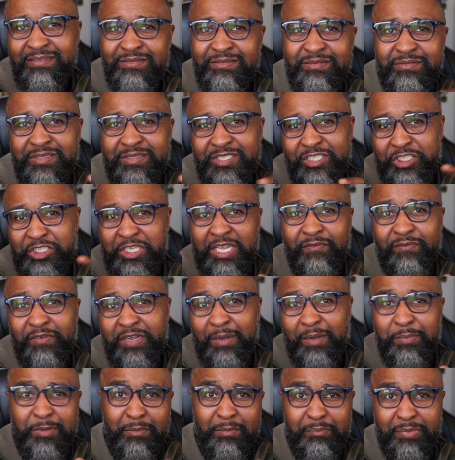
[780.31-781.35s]
just save a
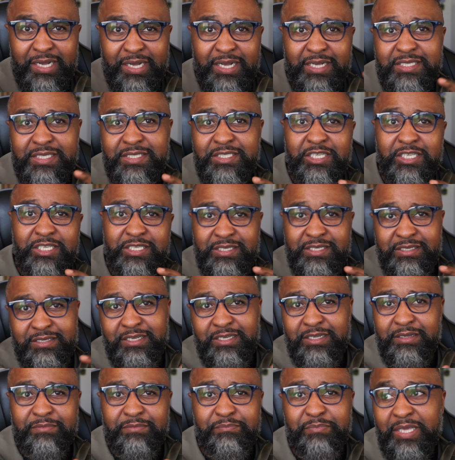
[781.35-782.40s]
couple of bucks just
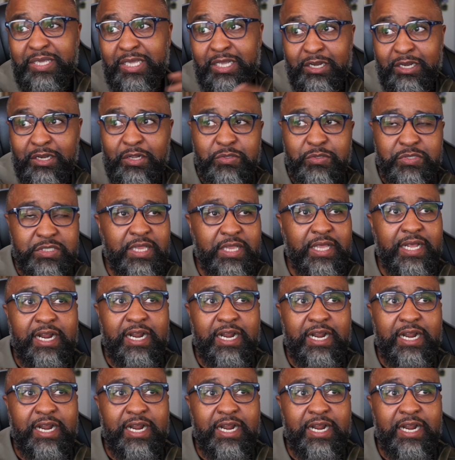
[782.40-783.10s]
to be close to that.